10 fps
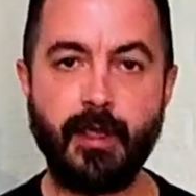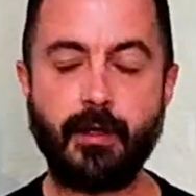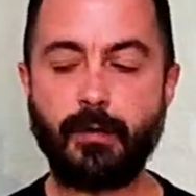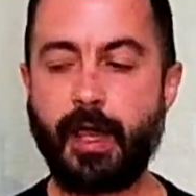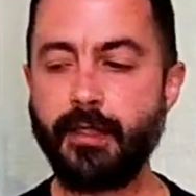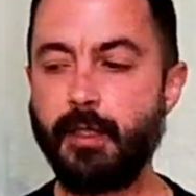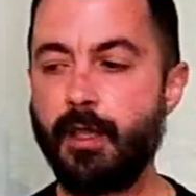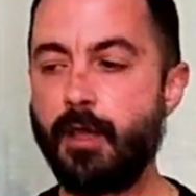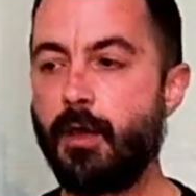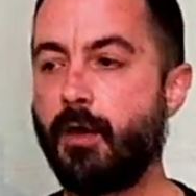right?
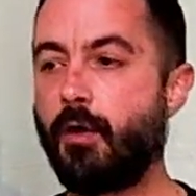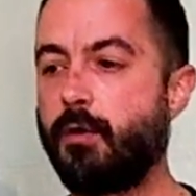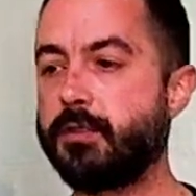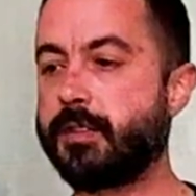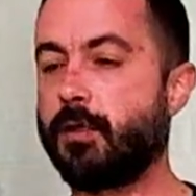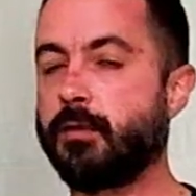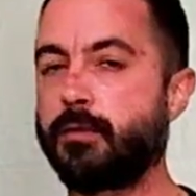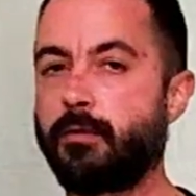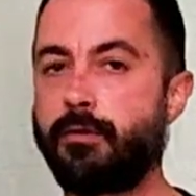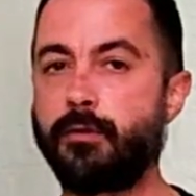Also,
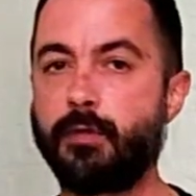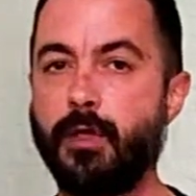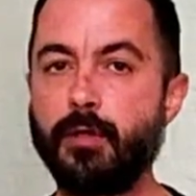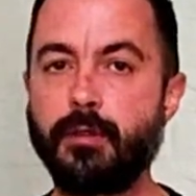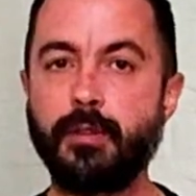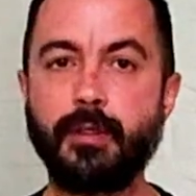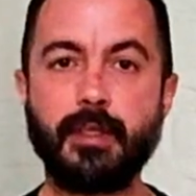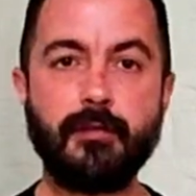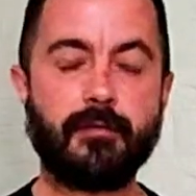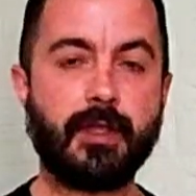do not
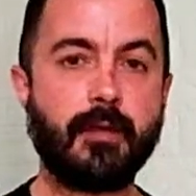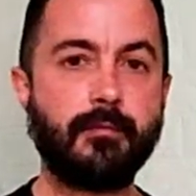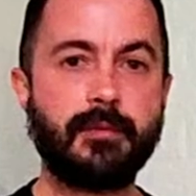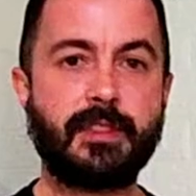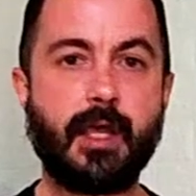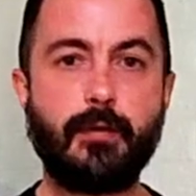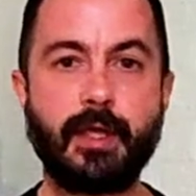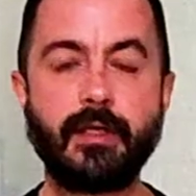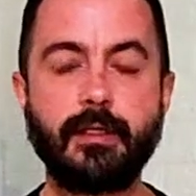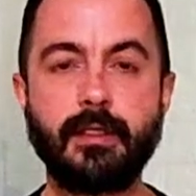leave them
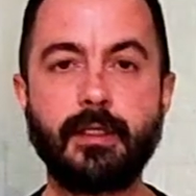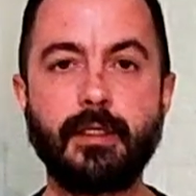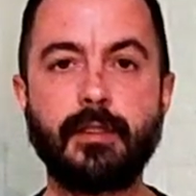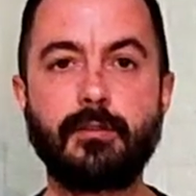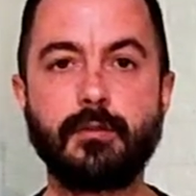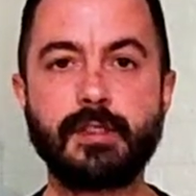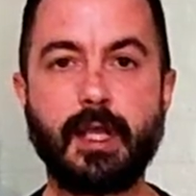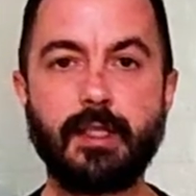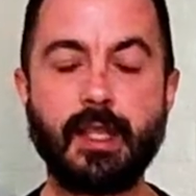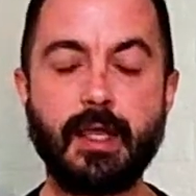directly into
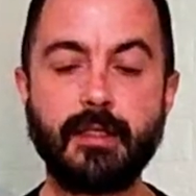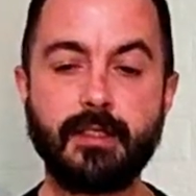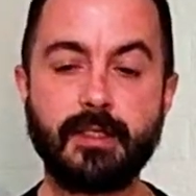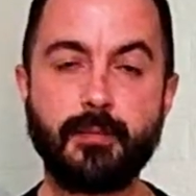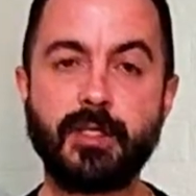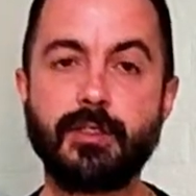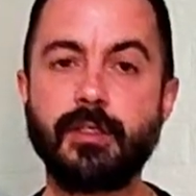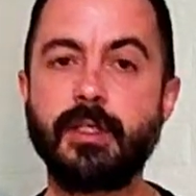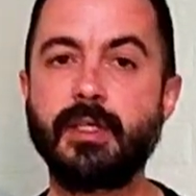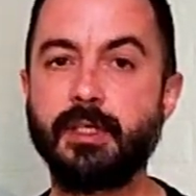sunlight,
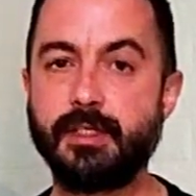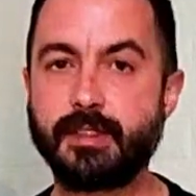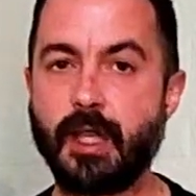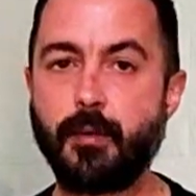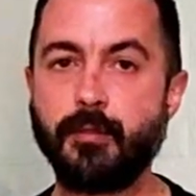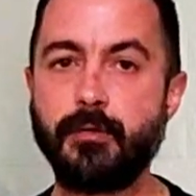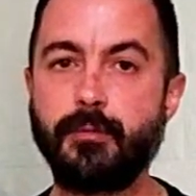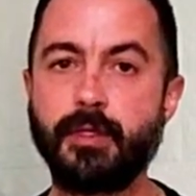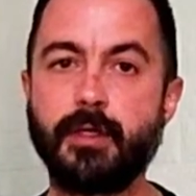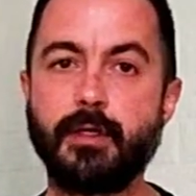especially in summer,
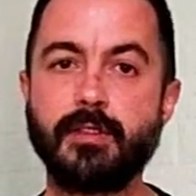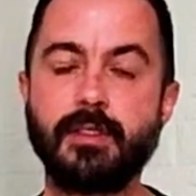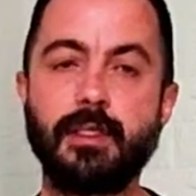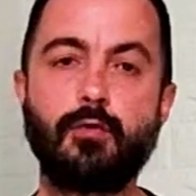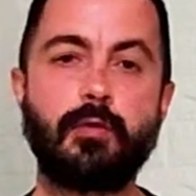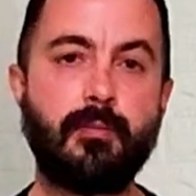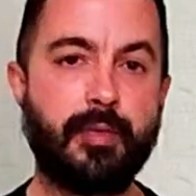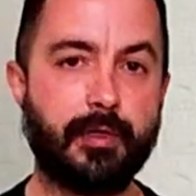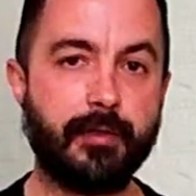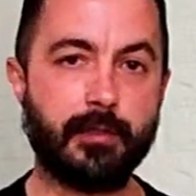because it will
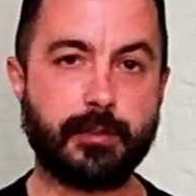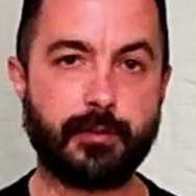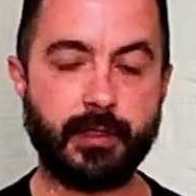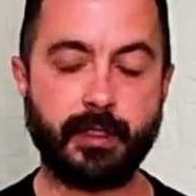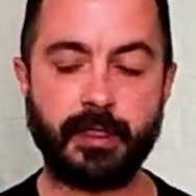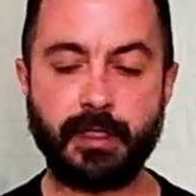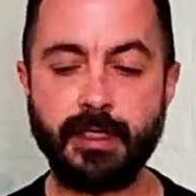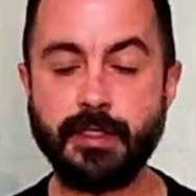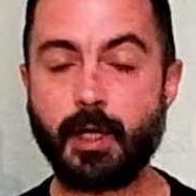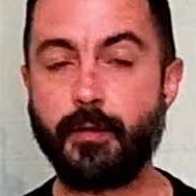burn the tree.
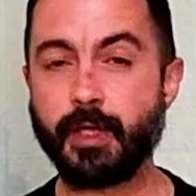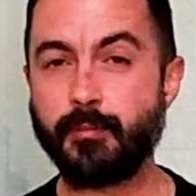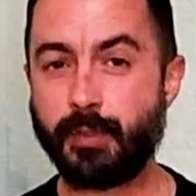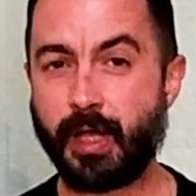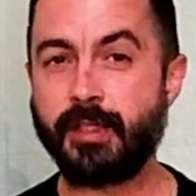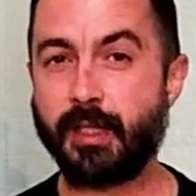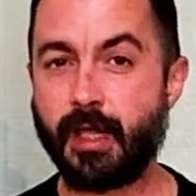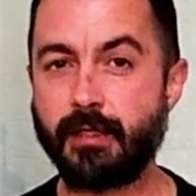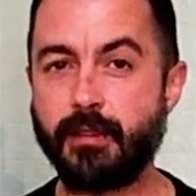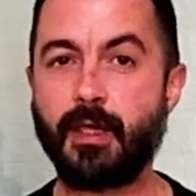Indirect bright
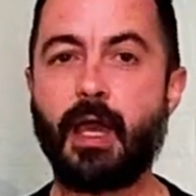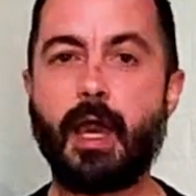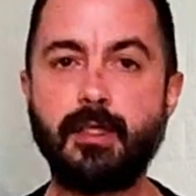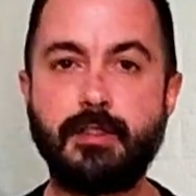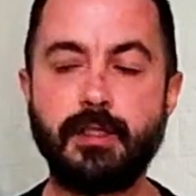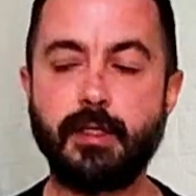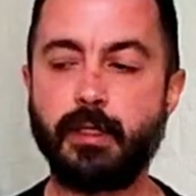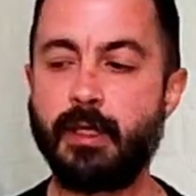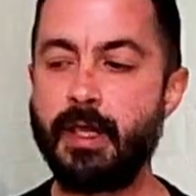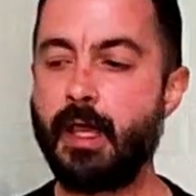light, ideal.